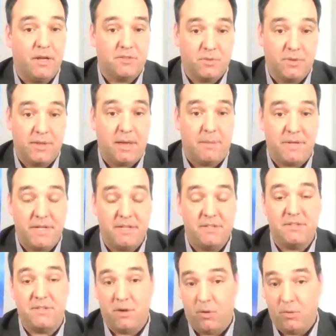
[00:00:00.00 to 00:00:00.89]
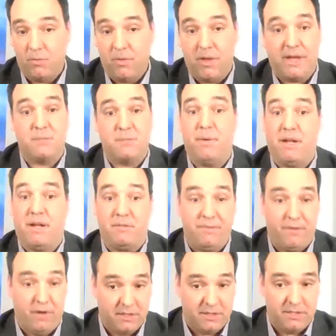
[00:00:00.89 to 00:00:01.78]
So that means, you know, expect
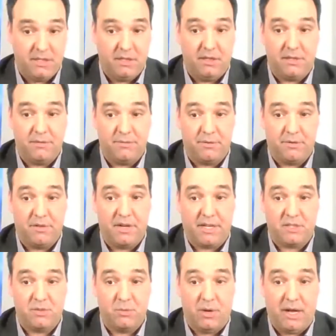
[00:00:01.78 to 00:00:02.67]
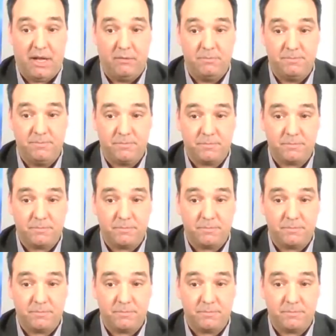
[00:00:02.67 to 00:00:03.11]
volatility for the next while.